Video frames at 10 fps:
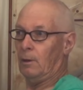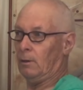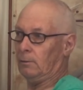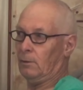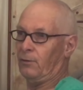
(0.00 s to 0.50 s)

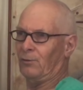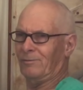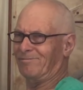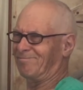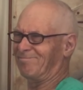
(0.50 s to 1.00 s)
Oh, I thought,
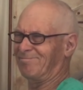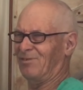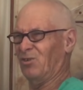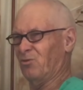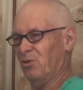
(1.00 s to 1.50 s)
mm,
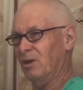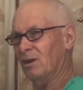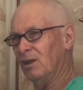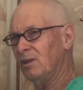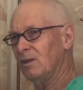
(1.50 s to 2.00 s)
not
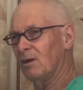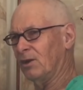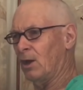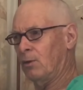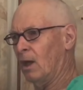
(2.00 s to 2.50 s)
really. I
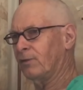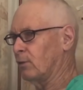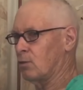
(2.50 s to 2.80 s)
know nothing.